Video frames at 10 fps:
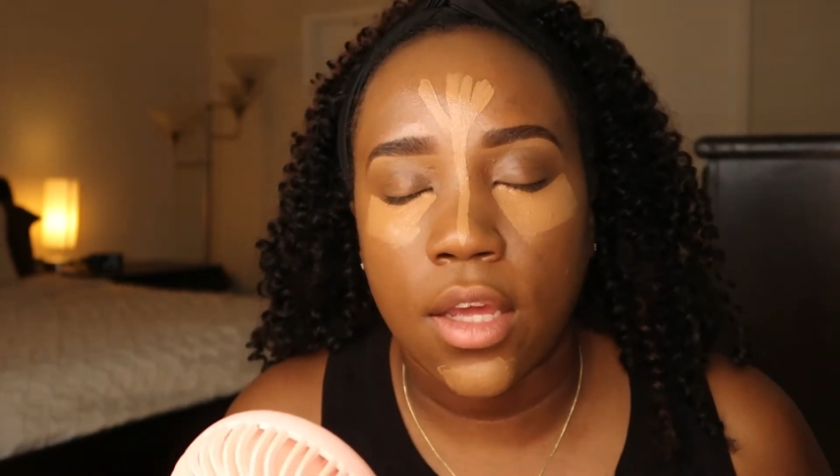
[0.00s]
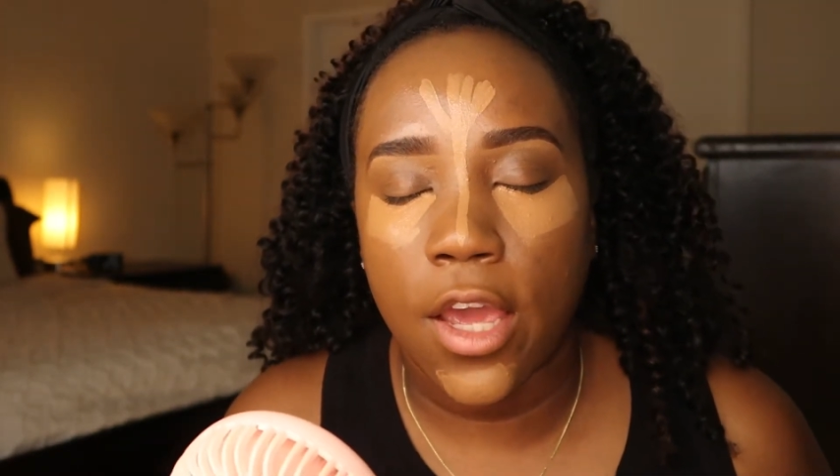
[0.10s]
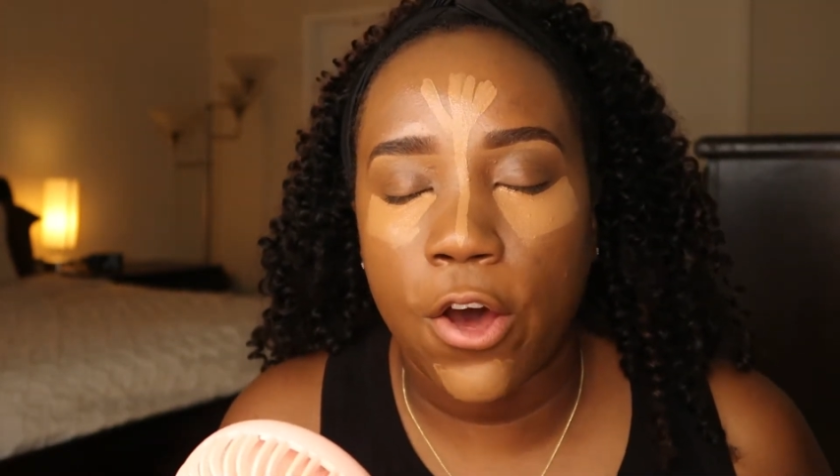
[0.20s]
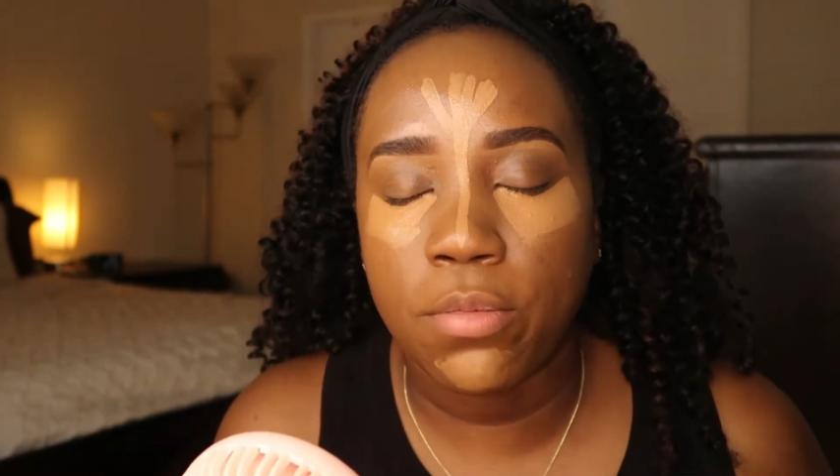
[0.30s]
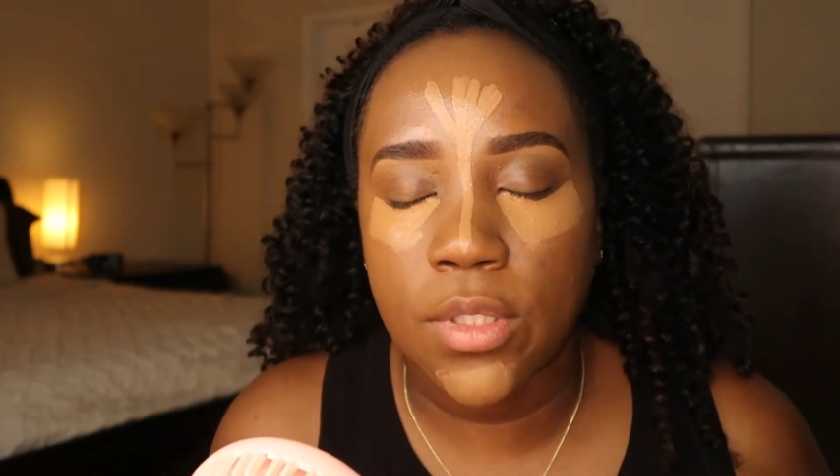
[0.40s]

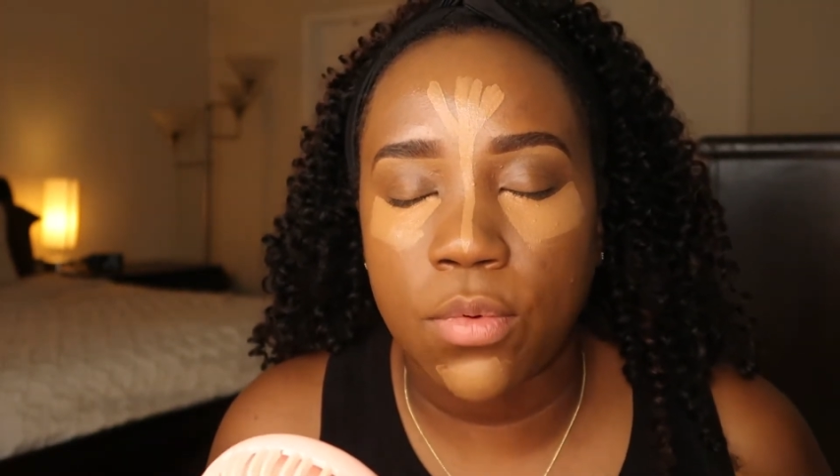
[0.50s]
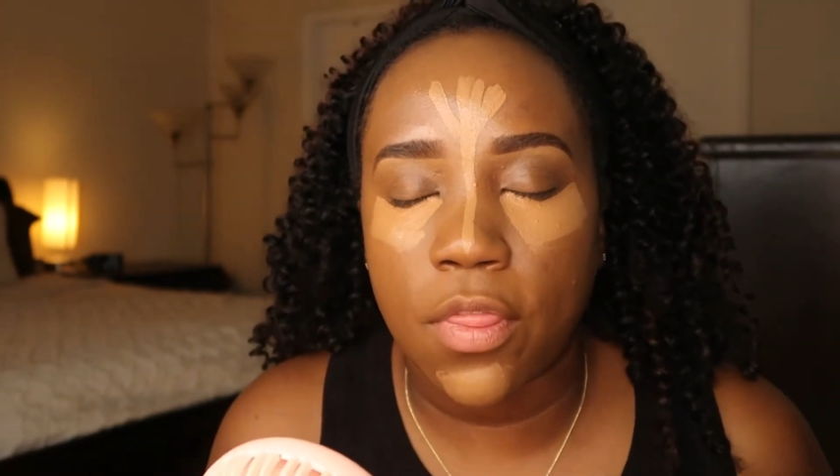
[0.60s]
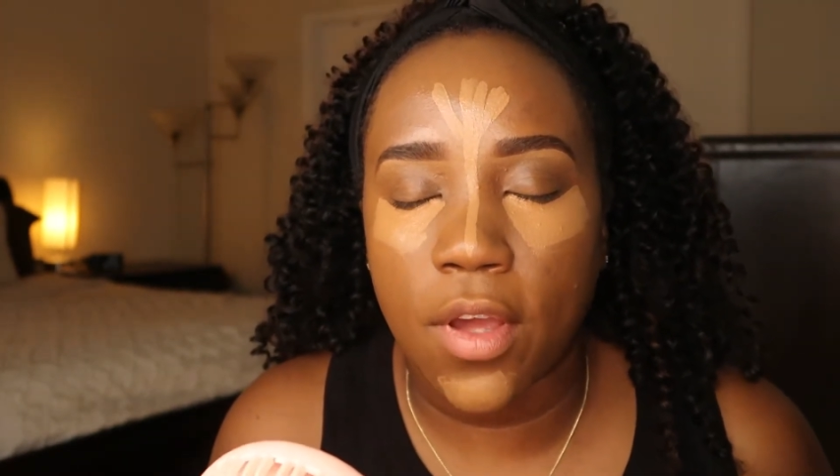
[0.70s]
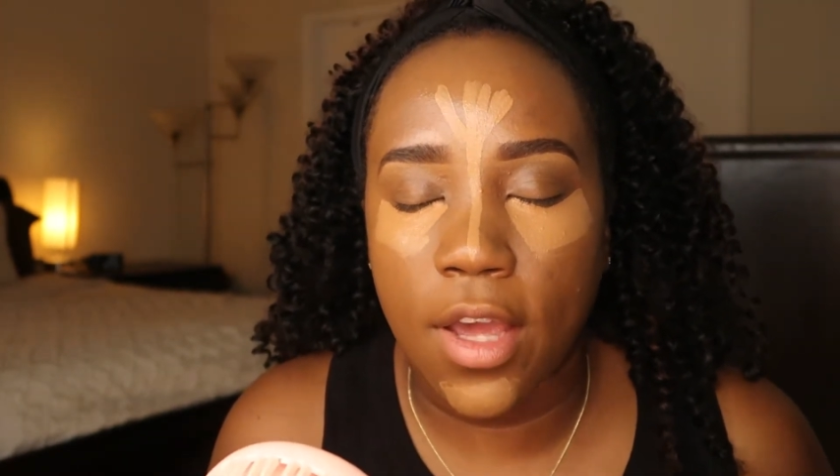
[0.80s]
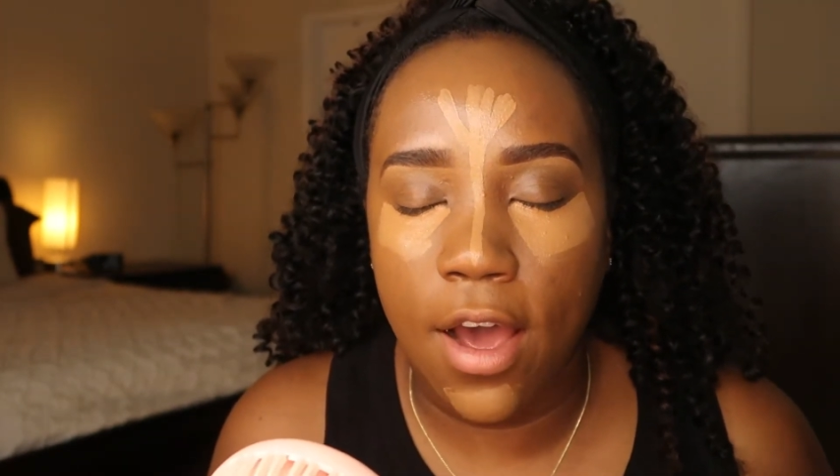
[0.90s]
helps with
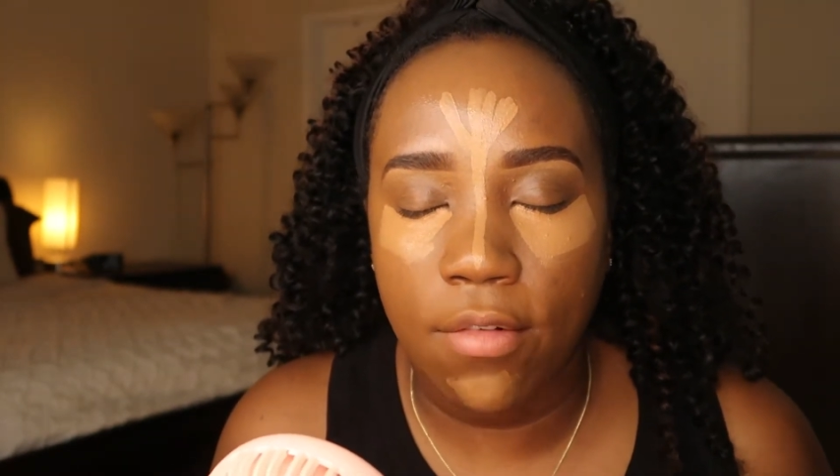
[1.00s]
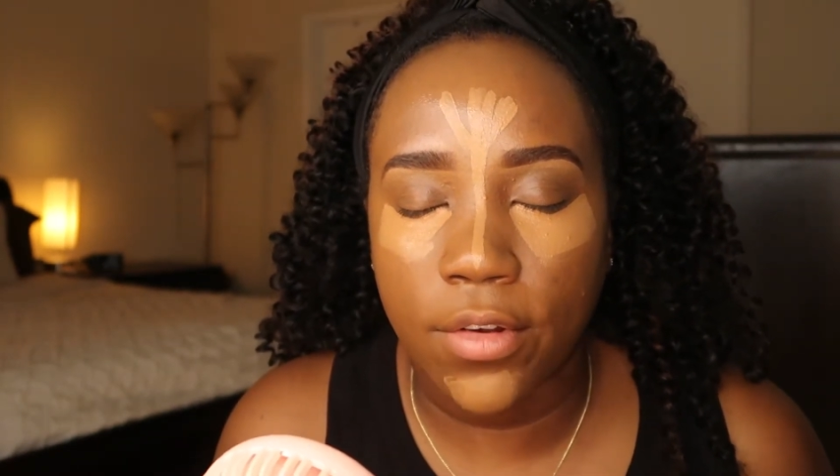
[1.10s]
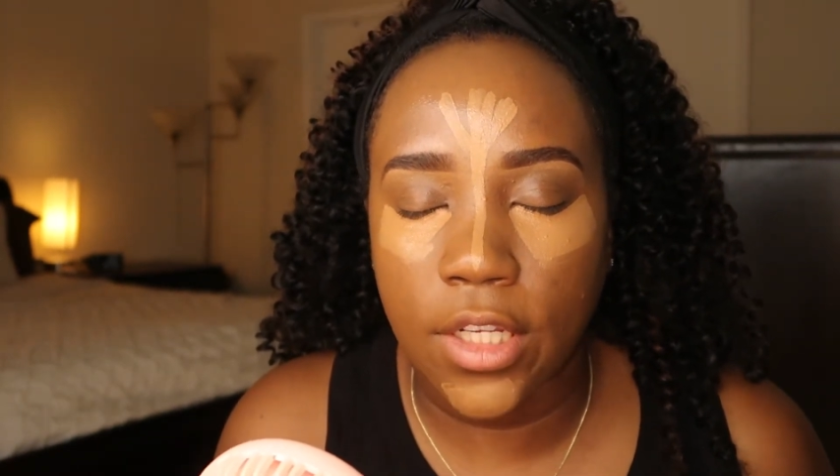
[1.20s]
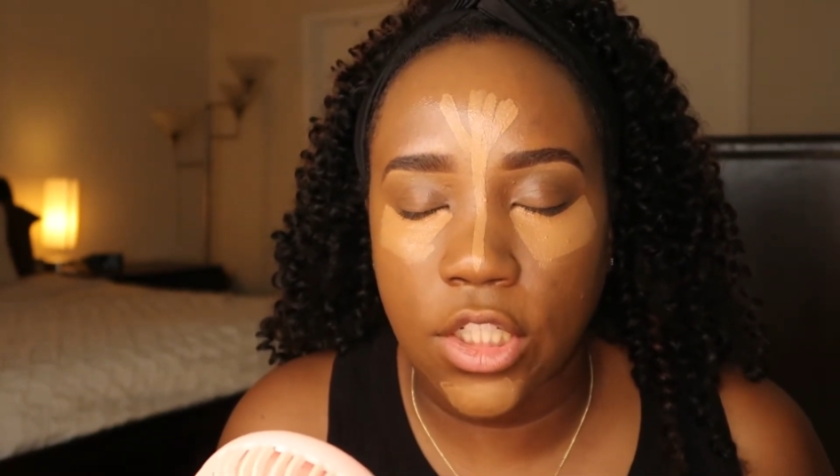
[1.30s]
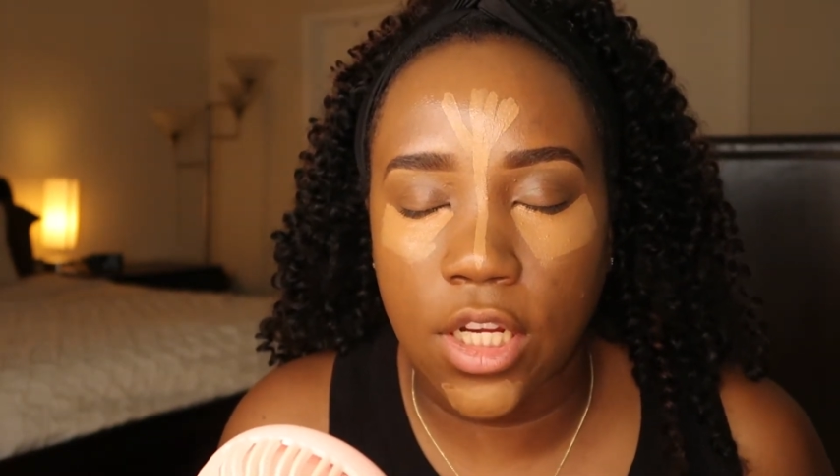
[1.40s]
the
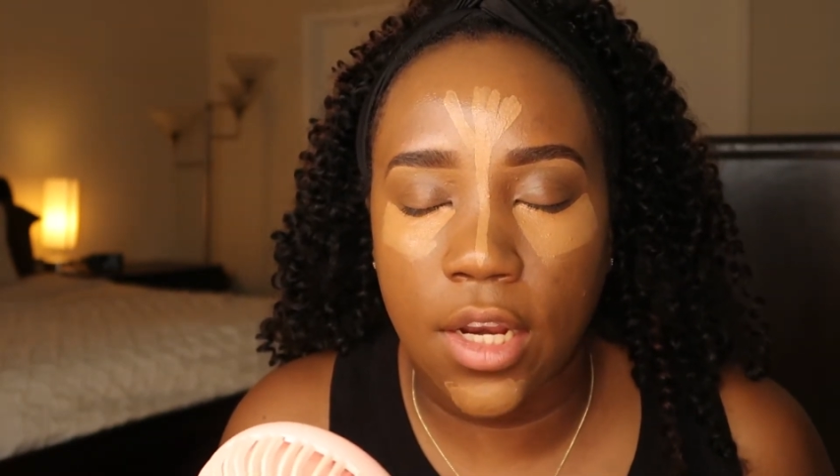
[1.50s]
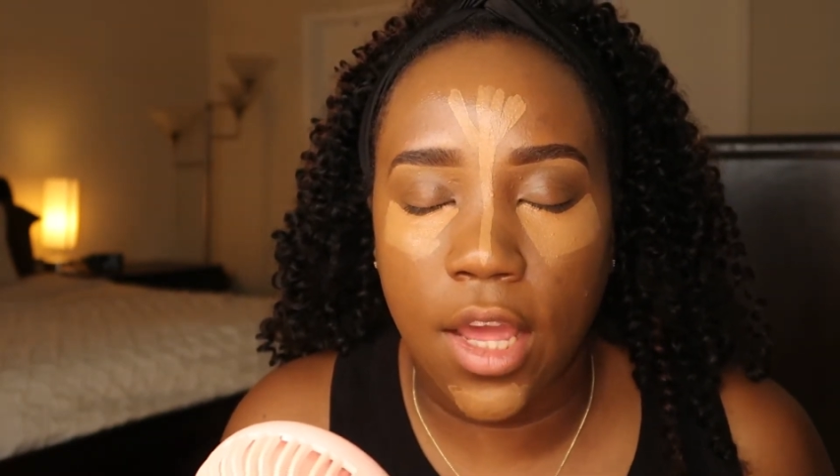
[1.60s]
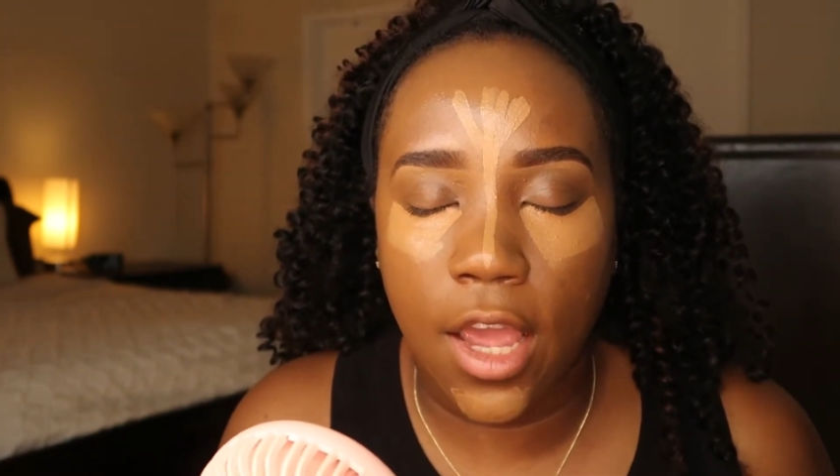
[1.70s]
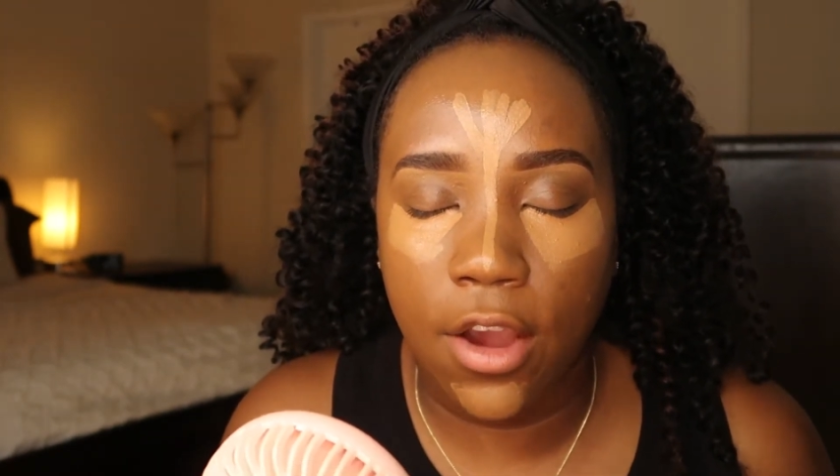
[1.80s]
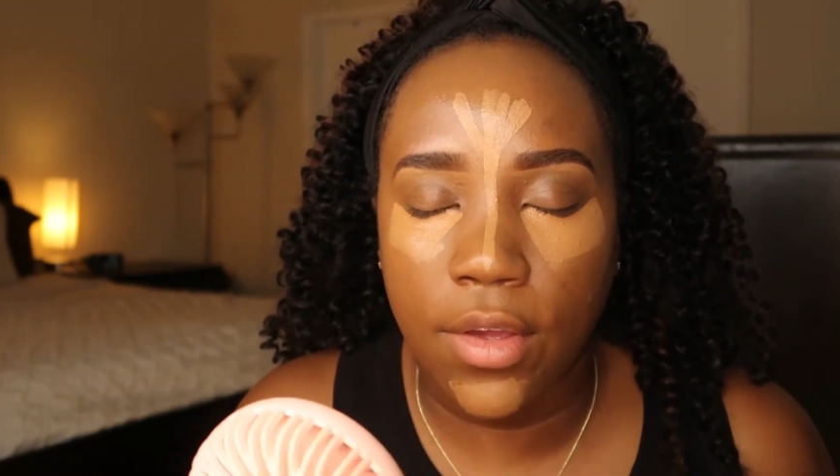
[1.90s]
coverage in
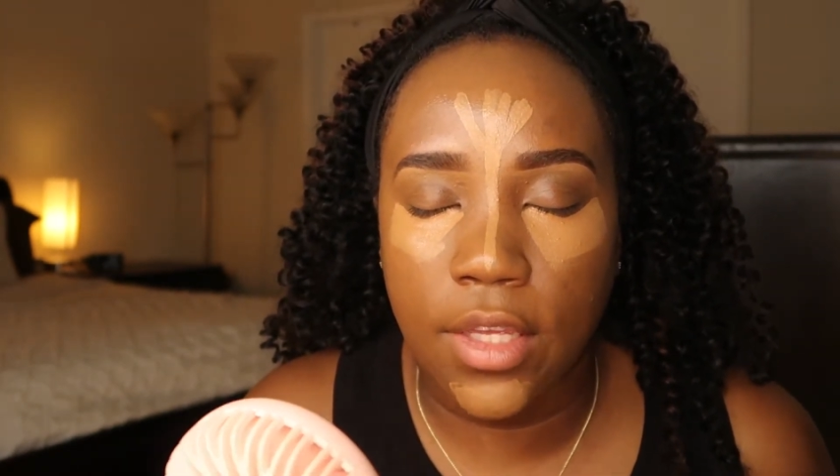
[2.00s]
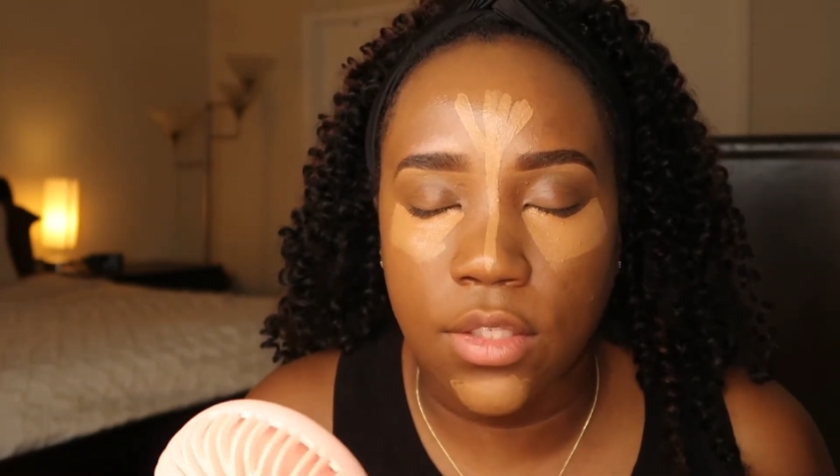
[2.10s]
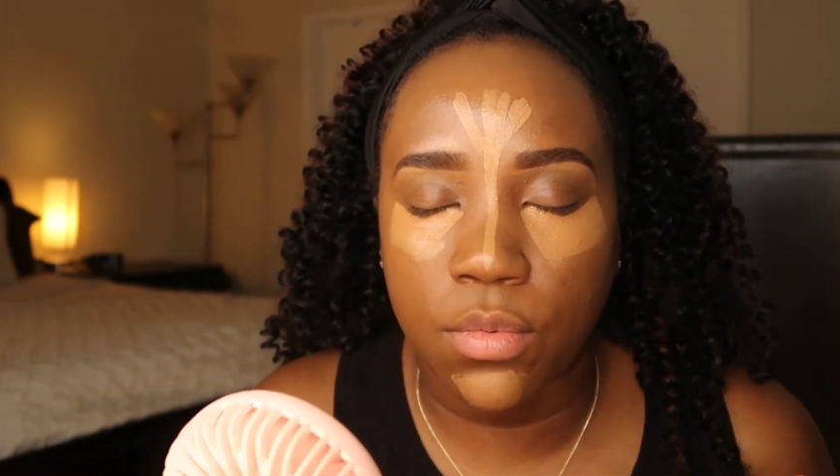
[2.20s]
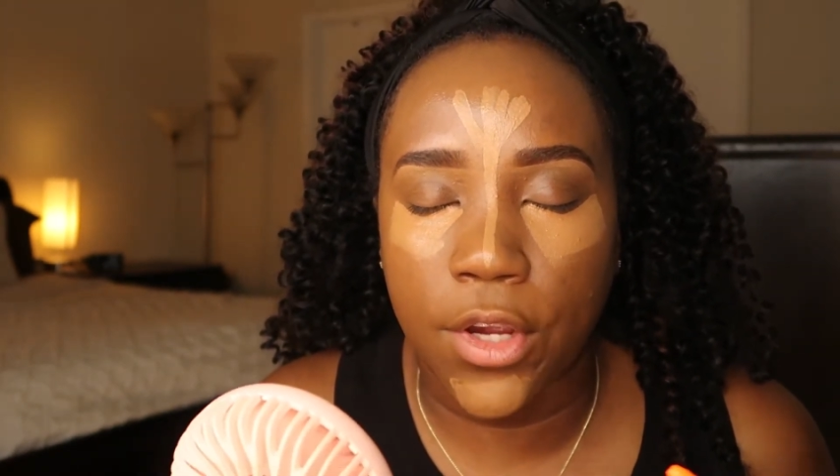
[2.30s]
the areas where